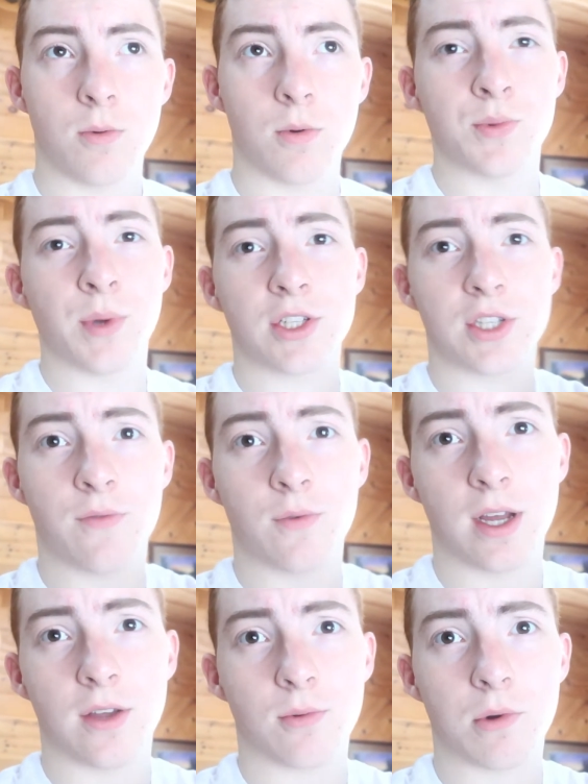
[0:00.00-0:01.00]
which we actually have
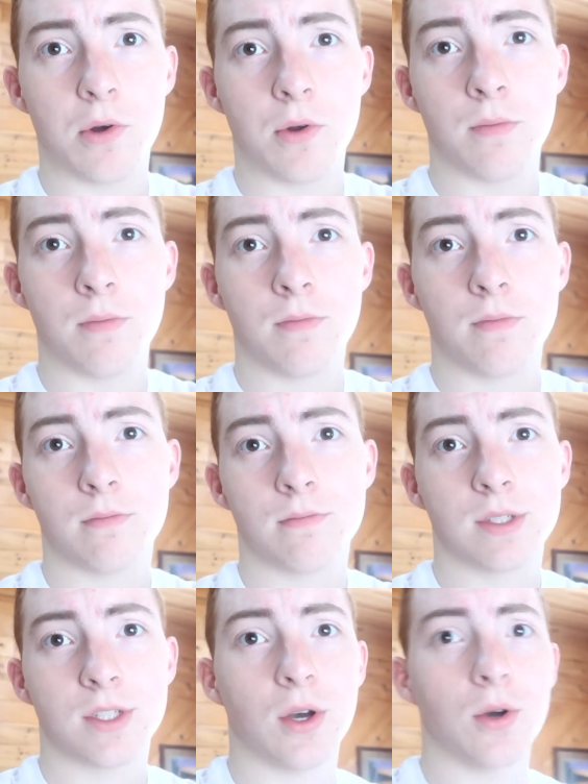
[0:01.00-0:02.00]
one down the road.
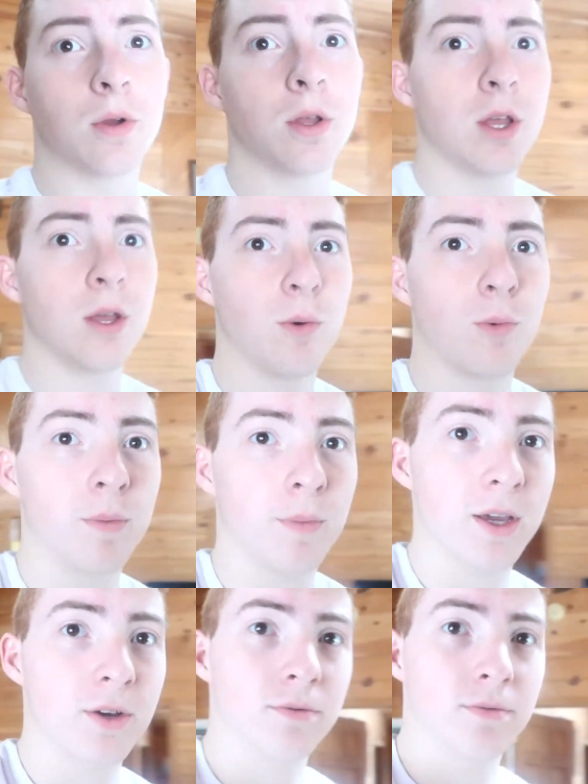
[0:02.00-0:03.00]
So we
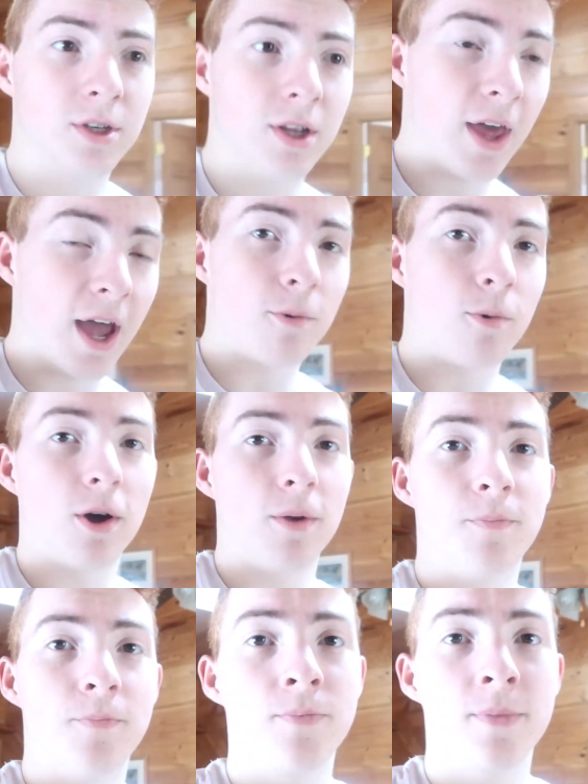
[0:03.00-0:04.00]
might go to that
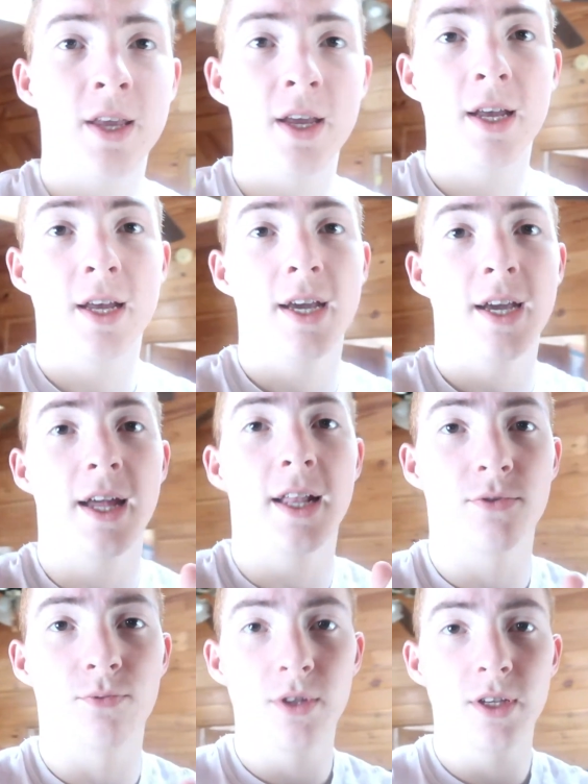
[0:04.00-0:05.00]
one.
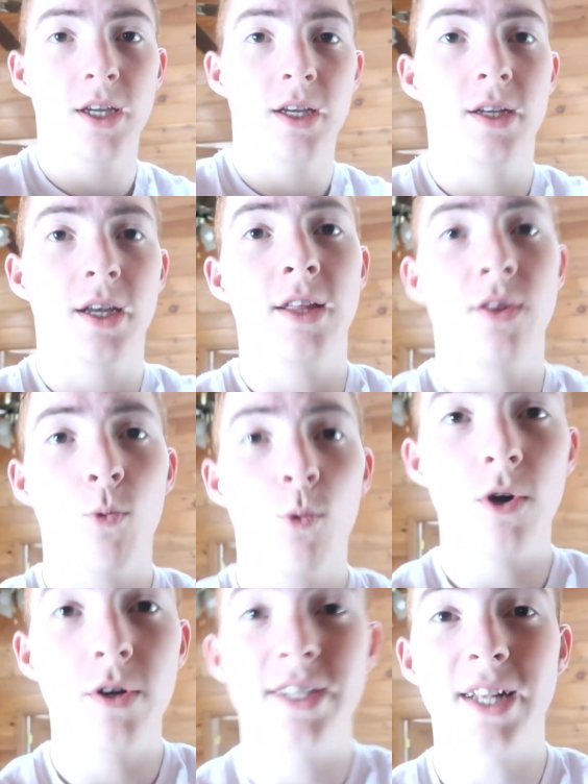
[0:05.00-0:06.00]
And it's really in the
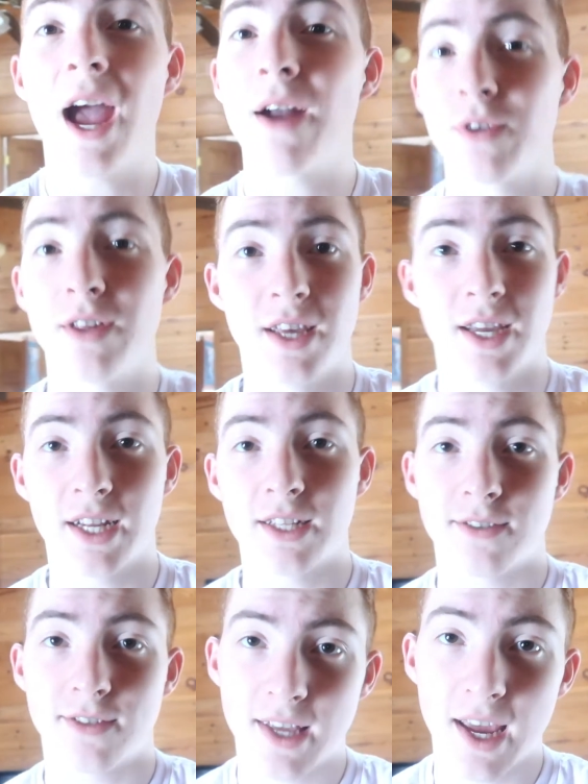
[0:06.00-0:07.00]
woods and everything.
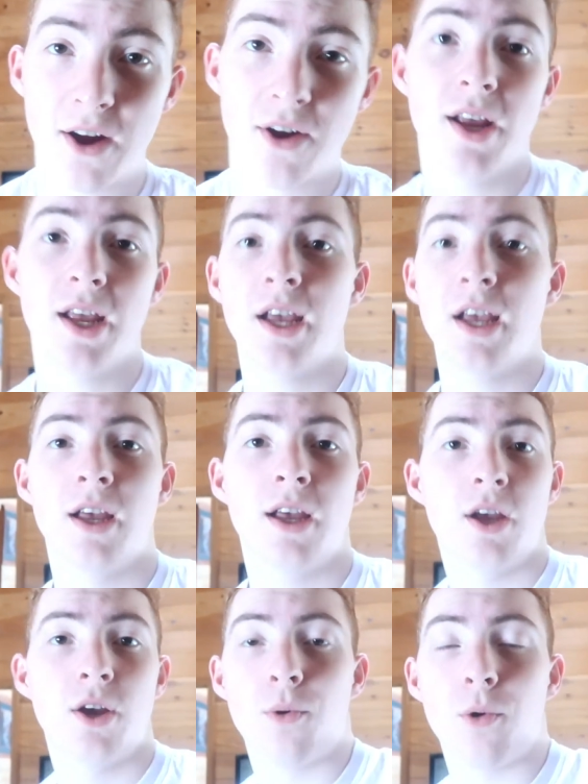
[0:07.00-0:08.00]
It's scary.
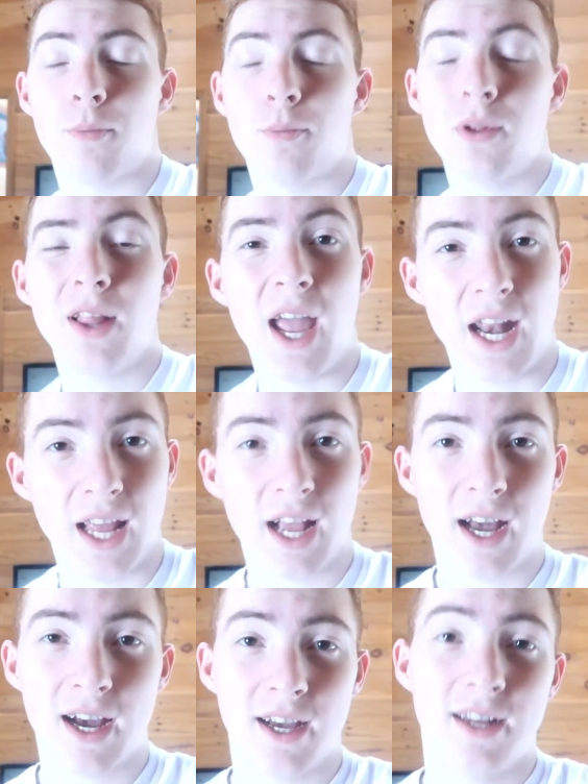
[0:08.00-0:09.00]
We're planning
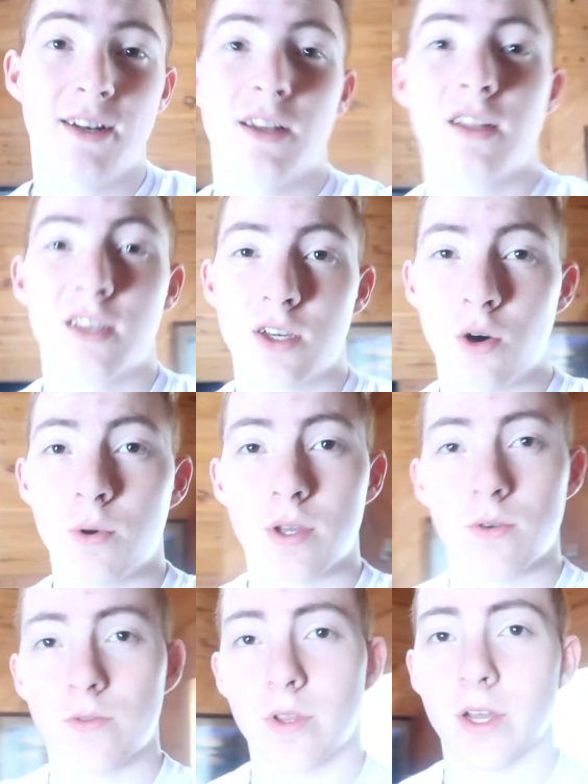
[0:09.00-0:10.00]
on going
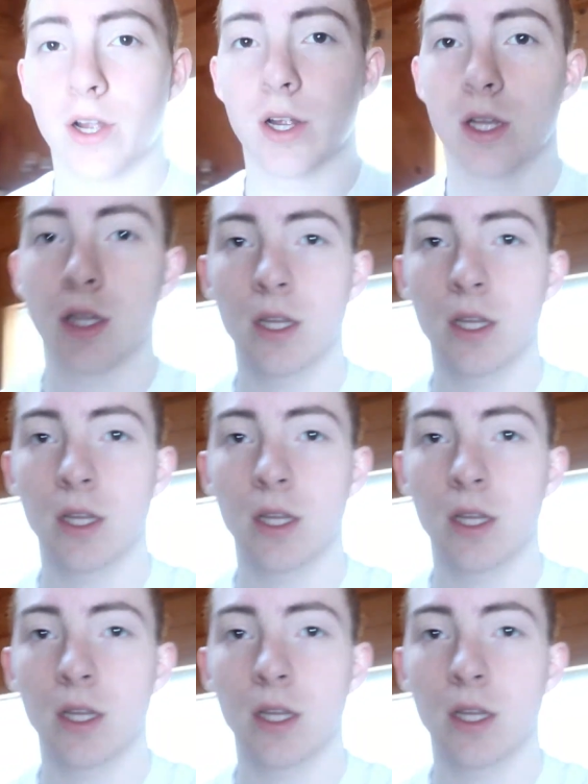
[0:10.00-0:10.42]
over there